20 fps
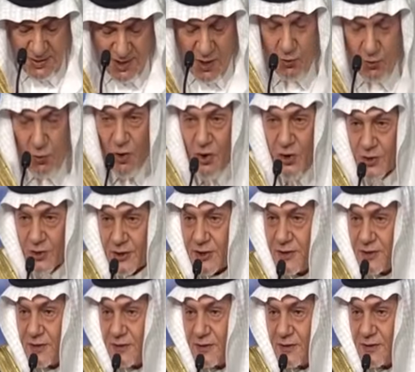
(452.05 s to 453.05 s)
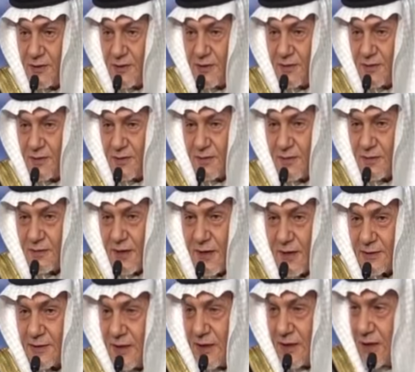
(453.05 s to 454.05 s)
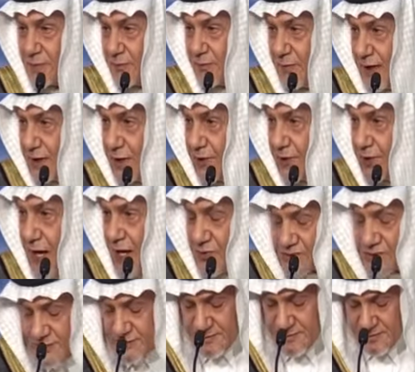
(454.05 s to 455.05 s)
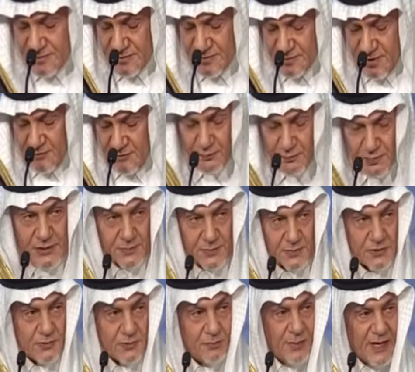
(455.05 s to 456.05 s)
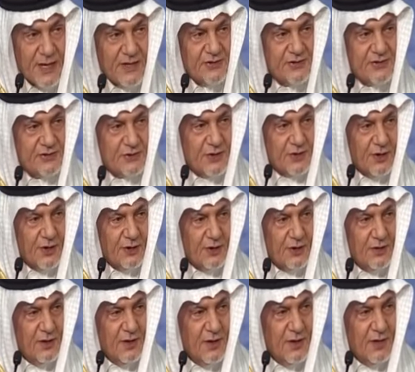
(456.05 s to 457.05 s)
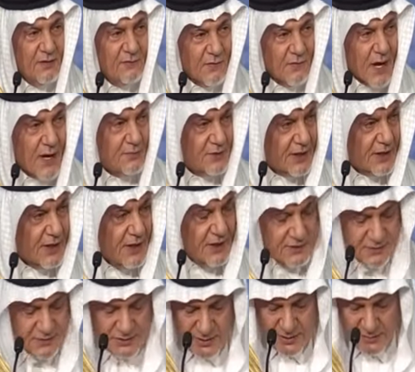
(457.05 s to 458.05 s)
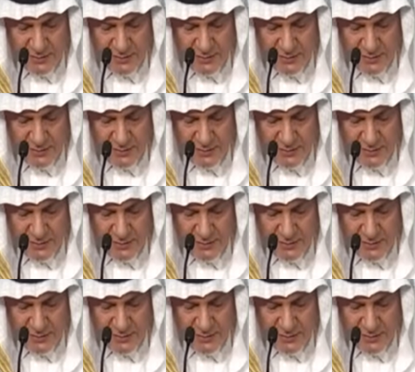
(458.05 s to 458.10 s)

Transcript: a war that killed many thousands of people based on fabricated